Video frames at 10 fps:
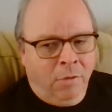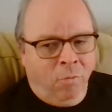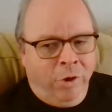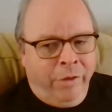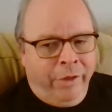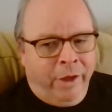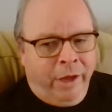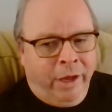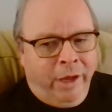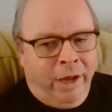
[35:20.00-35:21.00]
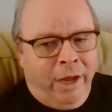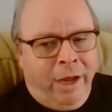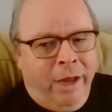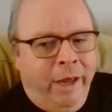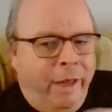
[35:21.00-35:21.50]
One of
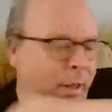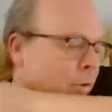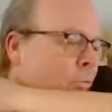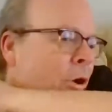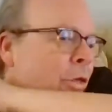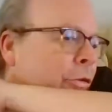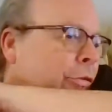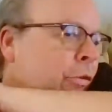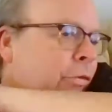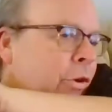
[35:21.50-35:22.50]
the zoos